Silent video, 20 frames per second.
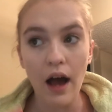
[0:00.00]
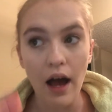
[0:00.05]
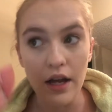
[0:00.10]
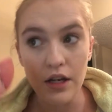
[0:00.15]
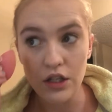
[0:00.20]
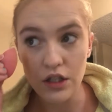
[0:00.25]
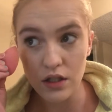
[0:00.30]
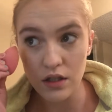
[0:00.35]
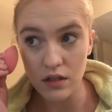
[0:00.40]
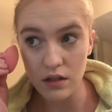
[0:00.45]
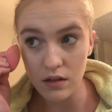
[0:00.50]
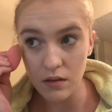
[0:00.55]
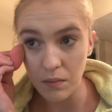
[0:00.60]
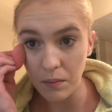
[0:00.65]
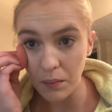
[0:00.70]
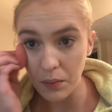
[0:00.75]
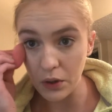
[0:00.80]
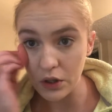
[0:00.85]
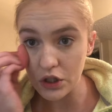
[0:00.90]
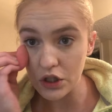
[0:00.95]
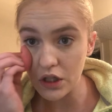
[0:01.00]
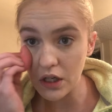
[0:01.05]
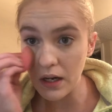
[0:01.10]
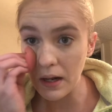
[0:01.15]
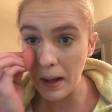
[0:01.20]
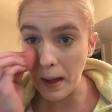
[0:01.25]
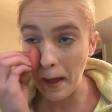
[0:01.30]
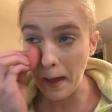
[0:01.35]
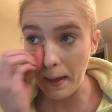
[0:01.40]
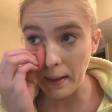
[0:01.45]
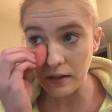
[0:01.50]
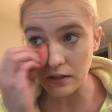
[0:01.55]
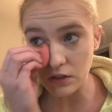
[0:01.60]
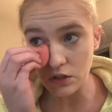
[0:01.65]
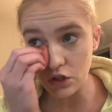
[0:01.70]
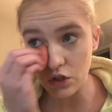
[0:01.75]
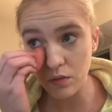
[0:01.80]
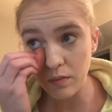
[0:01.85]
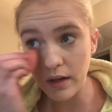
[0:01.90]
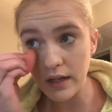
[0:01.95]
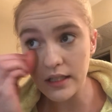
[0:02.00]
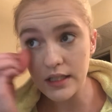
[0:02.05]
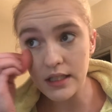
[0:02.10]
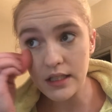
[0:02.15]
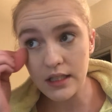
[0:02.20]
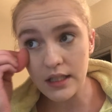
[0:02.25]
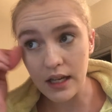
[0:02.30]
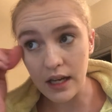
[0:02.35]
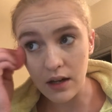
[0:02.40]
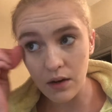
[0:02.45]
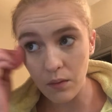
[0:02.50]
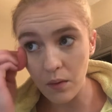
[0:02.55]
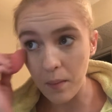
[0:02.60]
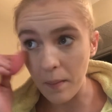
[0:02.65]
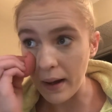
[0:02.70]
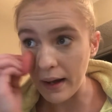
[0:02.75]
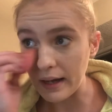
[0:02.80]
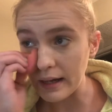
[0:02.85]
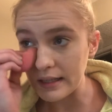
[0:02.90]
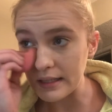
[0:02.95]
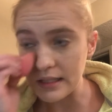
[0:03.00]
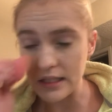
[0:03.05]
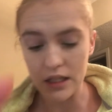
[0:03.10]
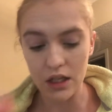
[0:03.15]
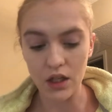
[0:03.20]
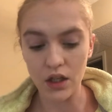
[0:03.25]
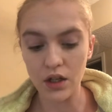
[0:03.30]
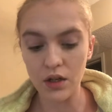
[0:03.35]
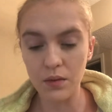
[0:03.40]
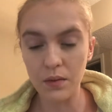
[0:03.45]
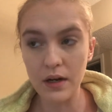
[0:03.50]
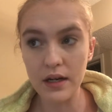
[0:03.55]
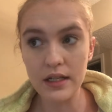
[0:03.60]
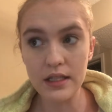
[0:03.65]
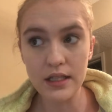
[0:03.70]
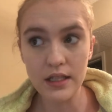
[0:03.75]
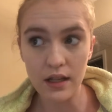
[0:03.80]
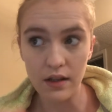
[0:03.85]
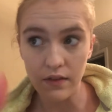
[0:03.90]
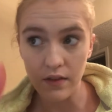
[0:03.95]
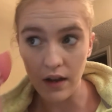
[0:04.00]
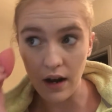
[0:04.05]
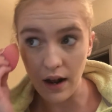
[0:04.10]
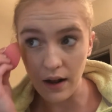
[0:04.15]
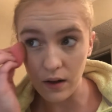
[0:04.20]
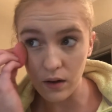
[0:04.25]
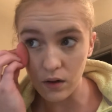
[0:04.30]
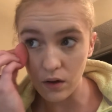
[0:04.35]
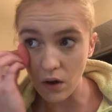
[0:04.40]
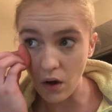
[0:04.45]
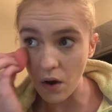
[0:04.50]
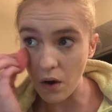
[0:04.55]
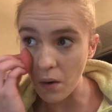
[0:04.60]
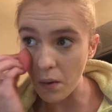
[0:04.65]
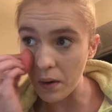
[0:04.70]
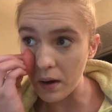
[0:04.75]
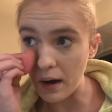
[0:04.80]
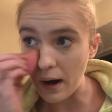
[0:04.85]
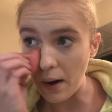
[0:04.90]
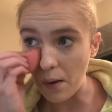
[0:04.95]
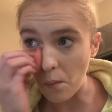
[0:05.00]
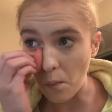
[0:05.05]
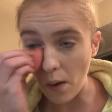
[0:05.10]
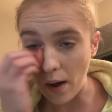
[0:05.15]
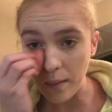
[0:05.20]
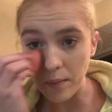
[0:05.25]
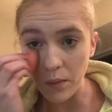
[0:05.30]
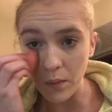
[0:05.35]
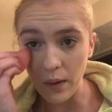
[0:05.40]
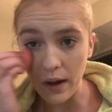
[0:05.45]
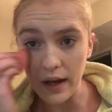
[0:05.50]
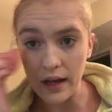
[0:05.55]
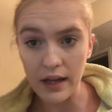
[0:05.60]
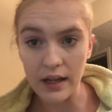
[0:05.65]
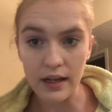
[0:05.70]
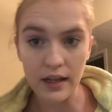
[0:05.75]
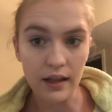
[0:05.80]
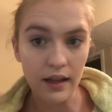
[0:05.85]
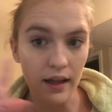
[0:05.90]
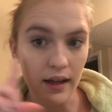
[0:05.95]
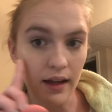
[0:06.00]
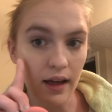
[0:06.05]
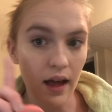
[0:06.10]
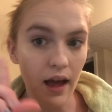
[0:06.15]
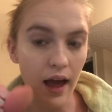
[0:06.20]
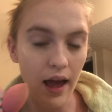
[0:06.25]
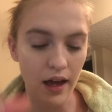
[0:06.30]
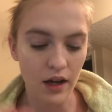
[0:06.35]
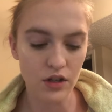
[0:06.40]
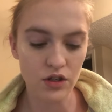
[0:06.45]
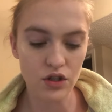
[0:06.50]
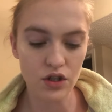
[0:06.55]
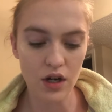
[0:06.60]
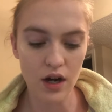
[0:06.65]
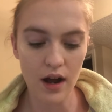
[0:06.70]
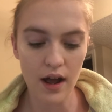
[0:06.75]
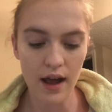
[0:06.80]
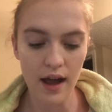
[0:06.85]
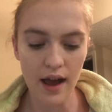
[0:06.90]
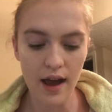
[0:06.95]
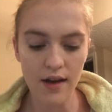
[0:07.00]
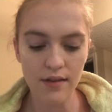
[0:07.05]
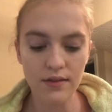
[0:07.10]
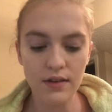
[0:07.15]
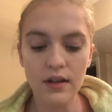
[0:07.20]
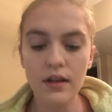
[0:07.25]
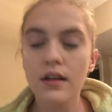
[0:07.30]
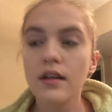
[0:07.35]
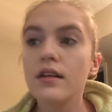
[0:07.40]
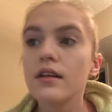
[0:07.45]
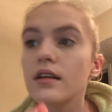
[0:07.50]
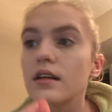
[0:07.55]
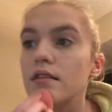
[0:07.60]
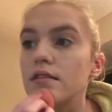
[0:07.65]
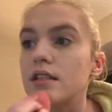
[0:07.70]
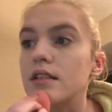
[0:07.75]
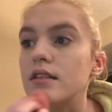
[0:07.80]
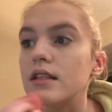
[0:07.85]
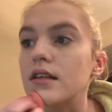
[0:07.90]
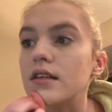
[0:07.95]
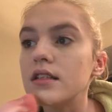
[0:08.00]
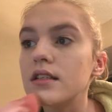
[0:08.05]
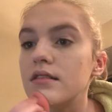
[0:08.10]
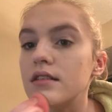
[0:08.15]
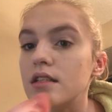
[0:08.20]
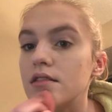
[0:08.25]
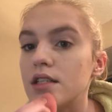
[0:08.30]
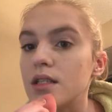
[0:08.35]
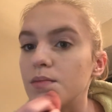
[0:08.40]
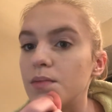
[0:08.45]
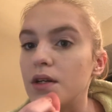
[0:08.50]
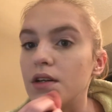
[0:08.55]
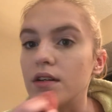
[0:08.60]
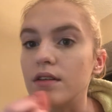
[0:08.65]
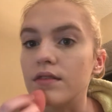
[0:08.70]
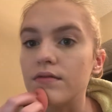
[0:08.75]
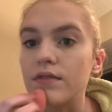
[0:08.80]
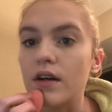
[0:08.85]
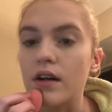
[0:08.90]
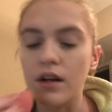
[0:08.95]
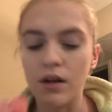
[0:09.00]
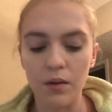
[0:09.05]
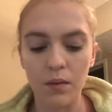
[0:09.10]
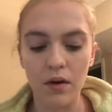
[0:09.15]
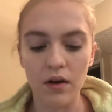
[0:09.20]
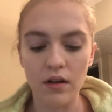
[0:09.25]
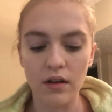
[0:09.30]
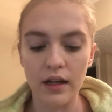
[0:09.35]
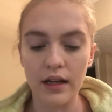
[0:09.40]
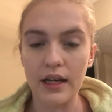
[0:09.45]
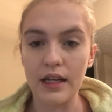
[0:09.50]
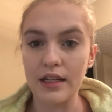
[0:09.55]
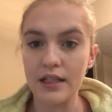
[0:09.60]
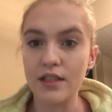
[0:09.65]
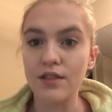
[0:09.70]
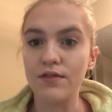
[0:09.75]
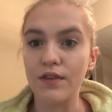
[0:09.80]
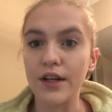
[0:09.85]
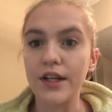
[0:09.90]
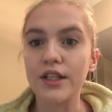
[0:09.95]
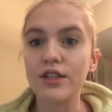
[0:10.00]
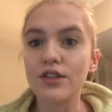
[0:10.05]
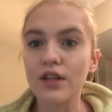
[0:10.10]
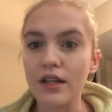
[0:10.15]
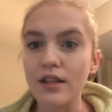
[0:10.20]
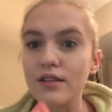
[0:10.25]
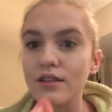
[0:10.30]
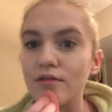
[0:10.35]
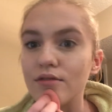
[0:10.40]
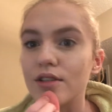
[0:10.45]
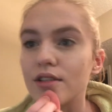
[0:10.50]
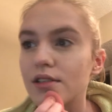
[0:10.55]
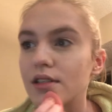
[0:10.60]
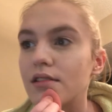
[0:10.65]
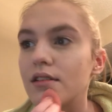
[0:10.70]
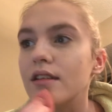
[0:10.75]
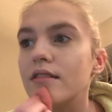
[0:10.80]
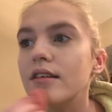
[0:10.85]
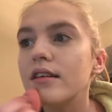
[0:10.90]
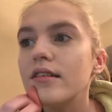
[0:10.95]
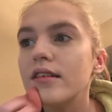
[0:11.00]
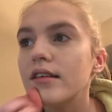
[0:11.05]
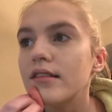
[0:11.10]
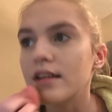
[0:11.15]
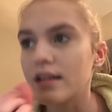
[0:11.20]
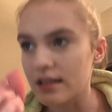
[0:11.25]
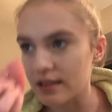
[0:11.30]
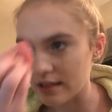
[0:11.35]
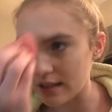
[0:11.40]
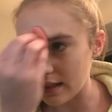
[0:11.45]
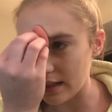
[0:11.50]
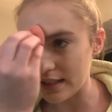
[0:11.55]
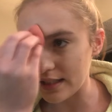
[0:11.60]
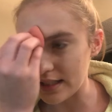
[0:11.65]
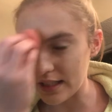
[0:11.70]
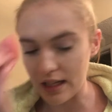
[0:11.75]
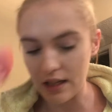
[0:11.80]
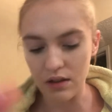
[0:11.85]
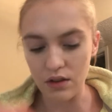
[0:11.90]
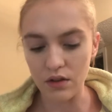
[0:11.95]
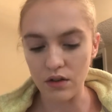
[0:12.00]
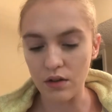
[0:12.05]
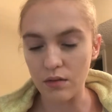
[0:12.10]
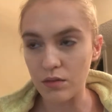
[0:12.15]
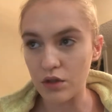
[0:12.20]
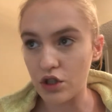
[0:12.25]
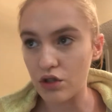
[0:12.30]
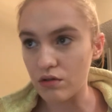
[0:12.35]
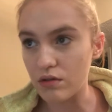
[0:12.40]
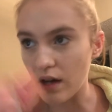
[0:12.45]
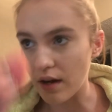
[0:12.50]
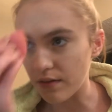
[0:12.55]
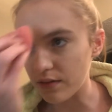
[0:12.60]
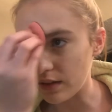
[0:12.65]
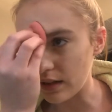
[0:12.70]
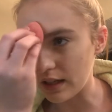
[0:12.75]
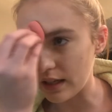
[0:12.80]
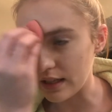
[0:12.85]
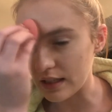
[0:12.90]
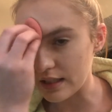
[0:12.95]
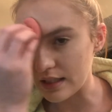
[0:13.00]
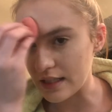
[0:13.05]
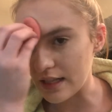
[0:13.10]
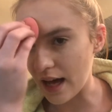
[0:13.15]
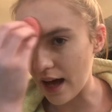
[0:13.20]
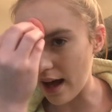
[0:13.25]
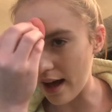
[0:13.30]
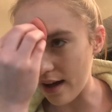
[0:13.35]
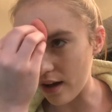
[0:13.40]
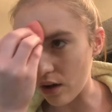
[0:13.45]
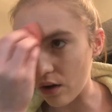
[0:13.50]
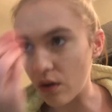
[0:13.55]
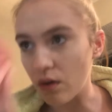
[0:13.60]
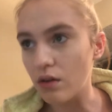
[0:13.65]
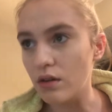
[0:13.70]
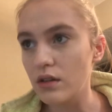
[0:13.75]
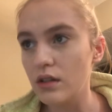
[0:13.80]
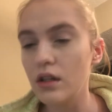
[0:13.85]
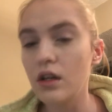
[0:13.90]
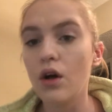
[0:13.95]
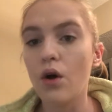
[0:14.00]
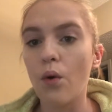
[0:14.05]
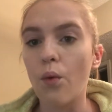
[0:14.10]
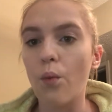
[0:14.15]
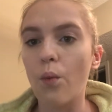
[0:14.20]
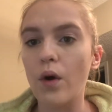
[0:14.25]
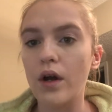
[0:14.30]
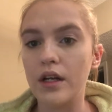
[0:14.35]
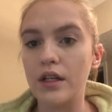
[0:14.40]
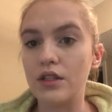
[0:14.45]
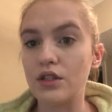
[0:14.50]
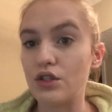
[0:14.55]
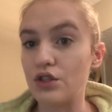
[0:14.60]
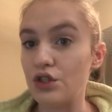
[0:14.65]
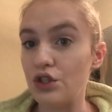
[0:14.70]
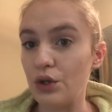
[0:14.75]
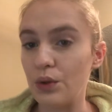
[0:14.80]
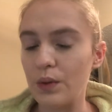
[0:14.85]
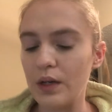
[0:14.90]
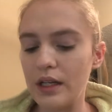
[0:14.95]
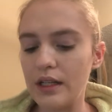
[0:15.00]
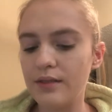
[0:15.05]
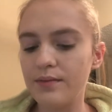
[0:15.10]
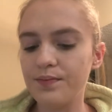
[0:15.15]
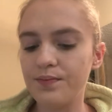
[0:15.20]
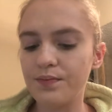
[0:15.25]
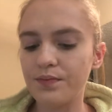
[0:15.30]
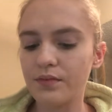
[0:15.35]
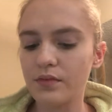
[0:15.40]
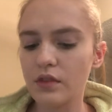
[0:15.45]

I just push it into my skin where my concealer was, and then I go and I wipe away any like extra I have, because it does disappear very well. Like it is very translucent. It's like see-through, but you definitely can tell what it's doing,